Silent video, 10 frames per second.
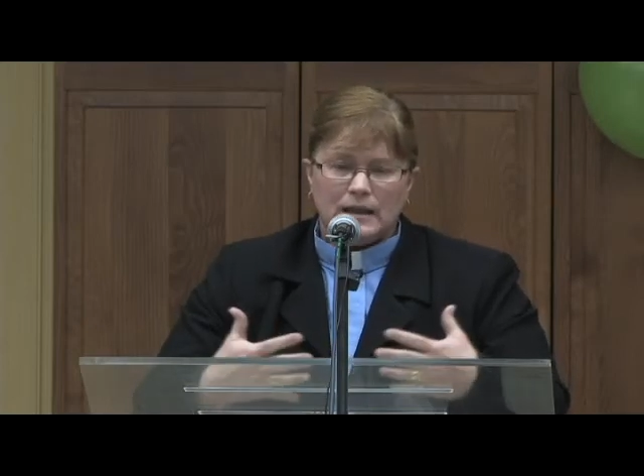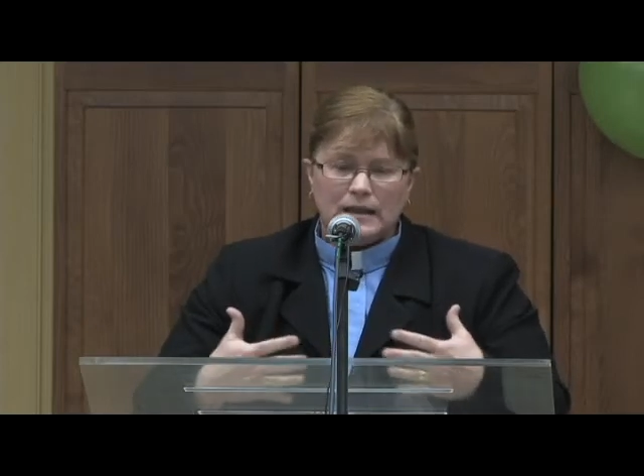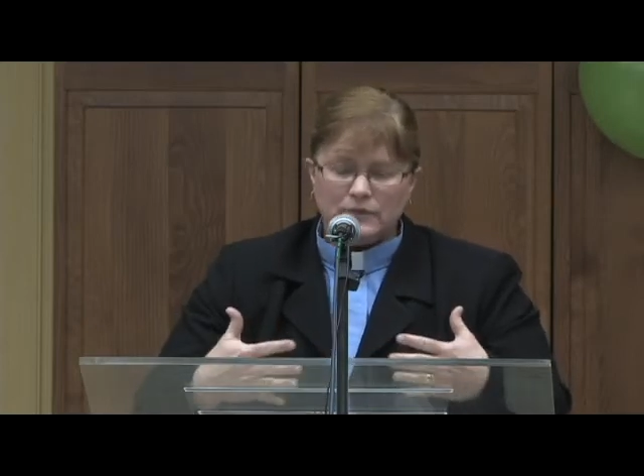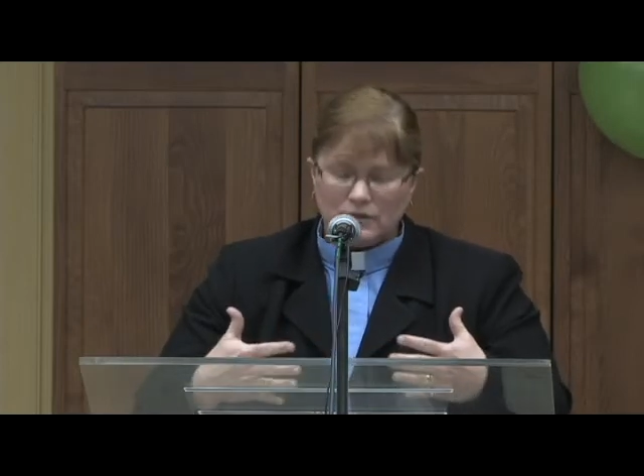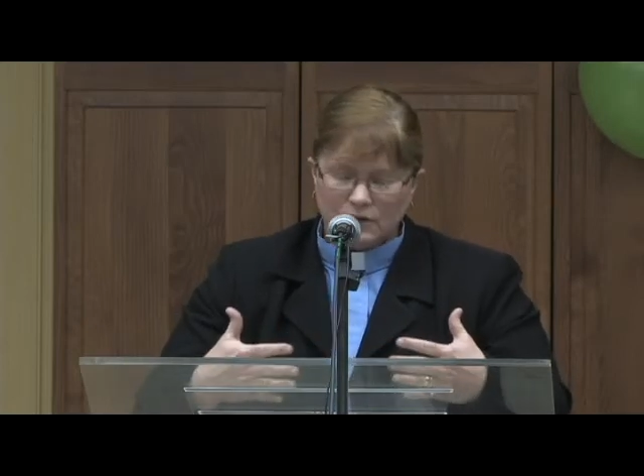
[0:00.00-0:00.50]

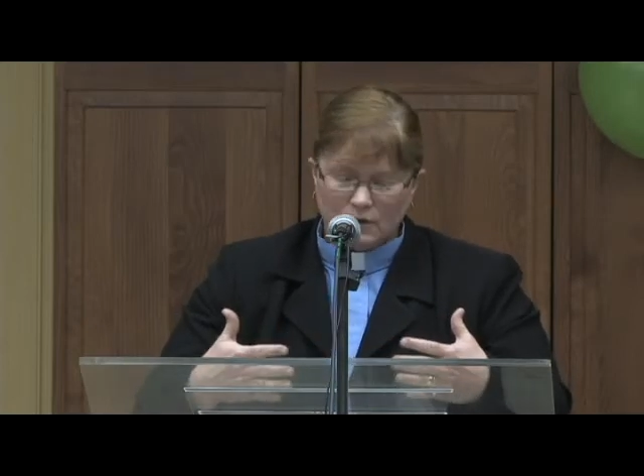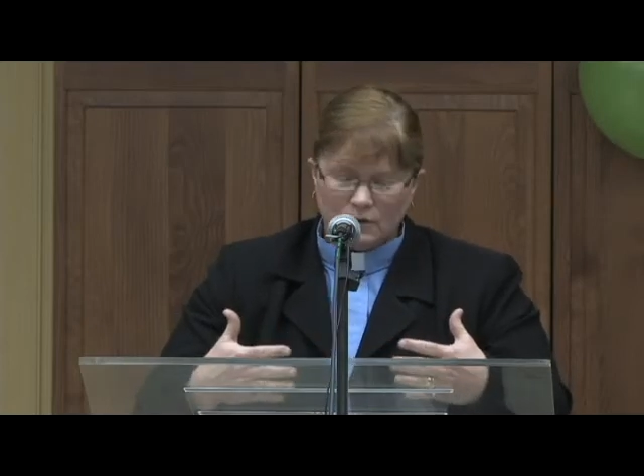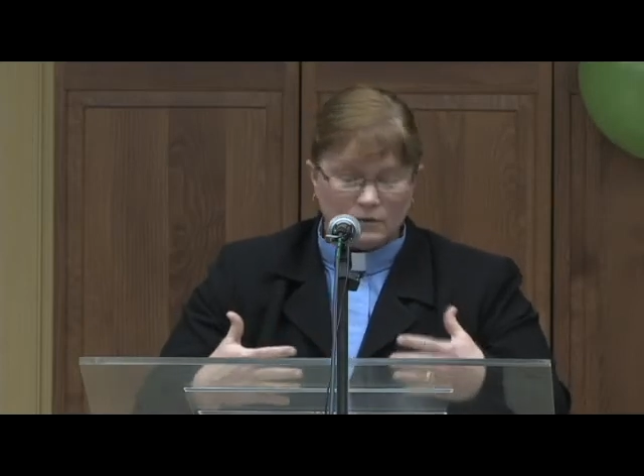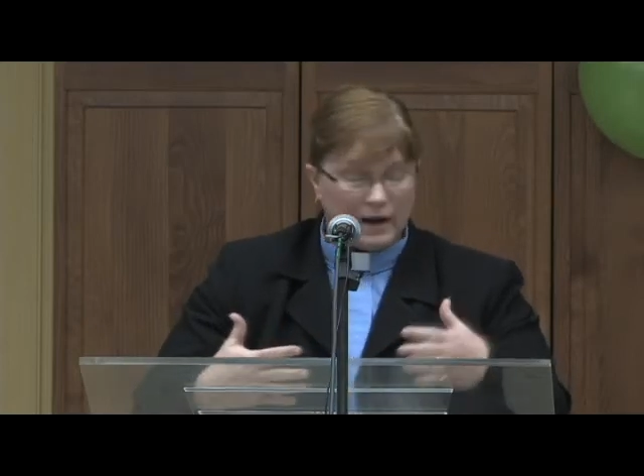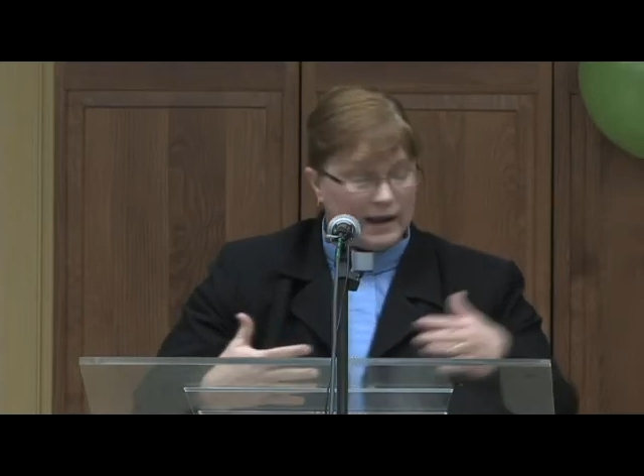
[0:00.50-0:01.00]
even
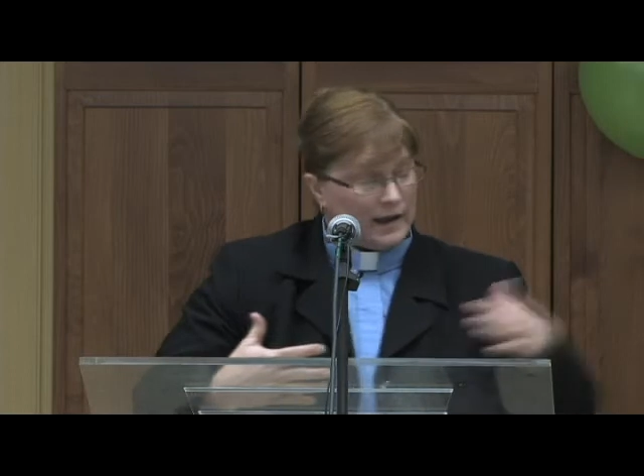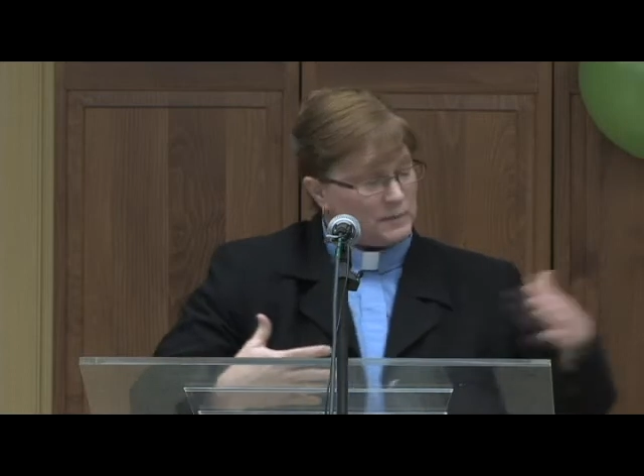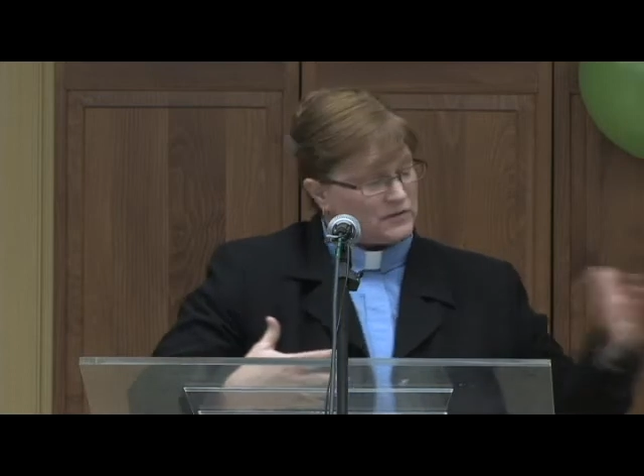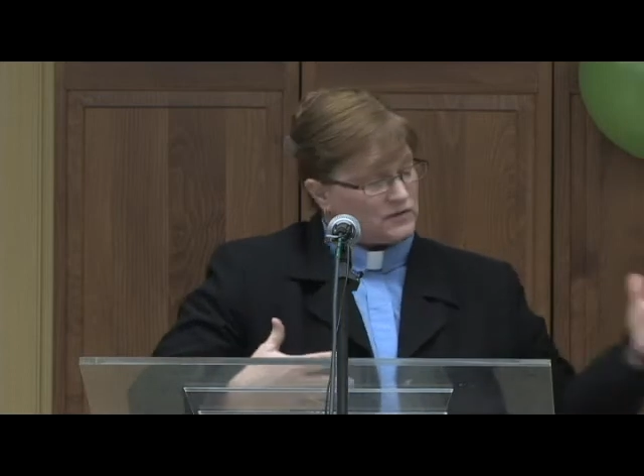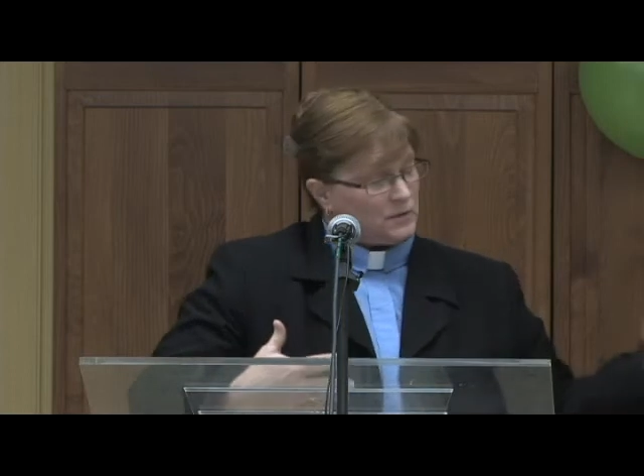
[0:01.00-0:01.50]
though
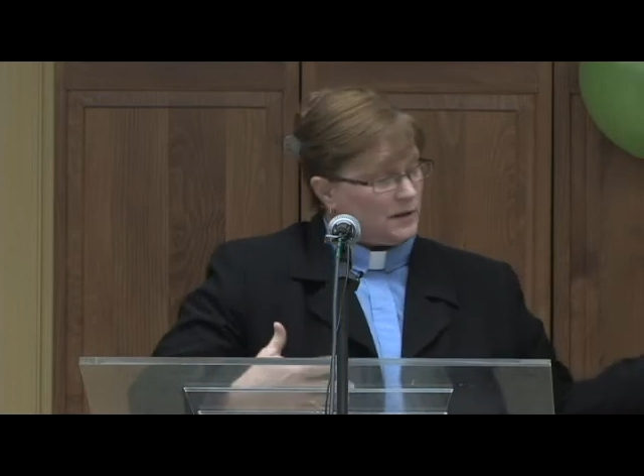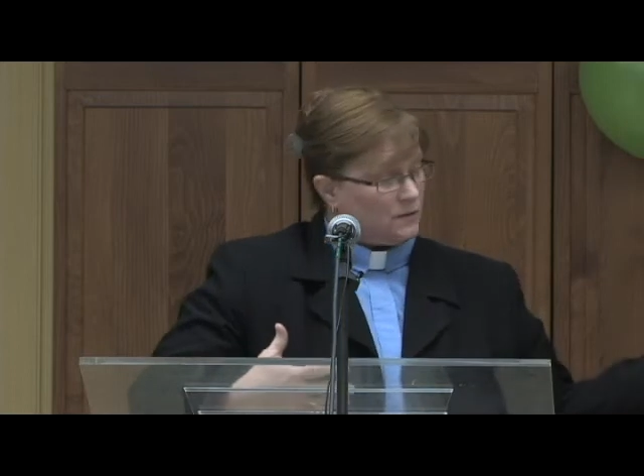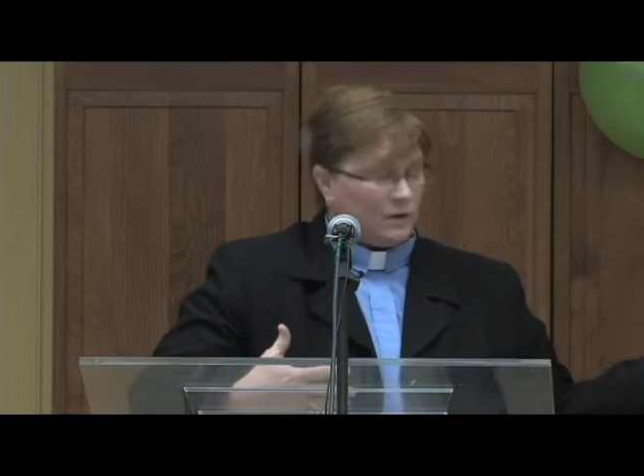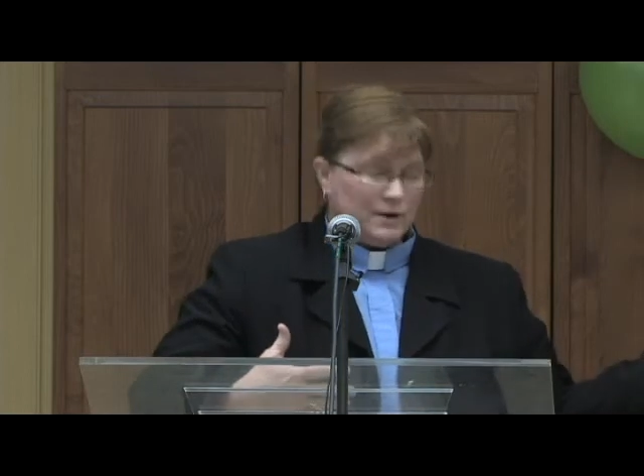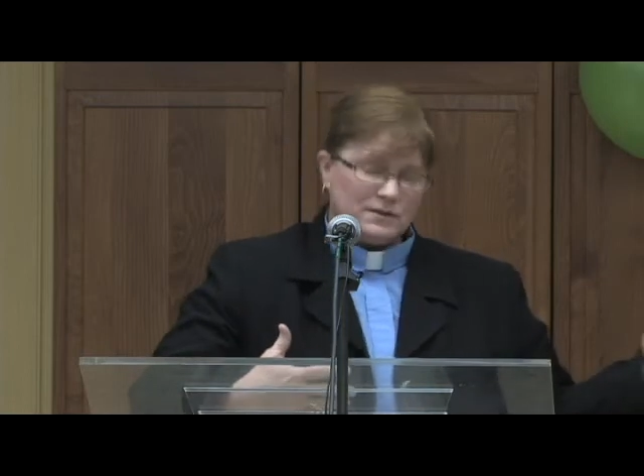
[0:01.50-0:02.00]
I'm assuming
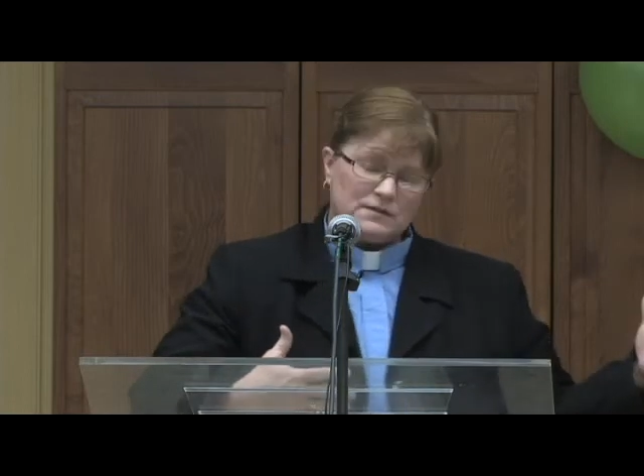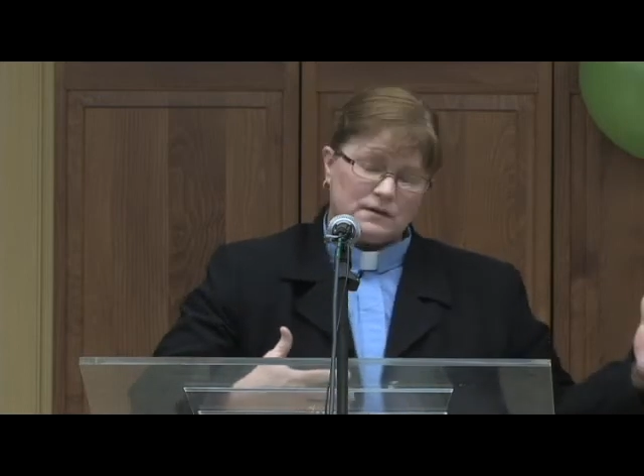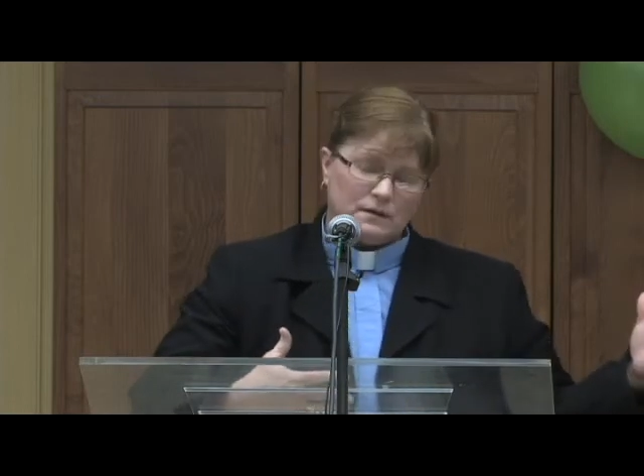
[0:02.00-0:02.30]
lawyers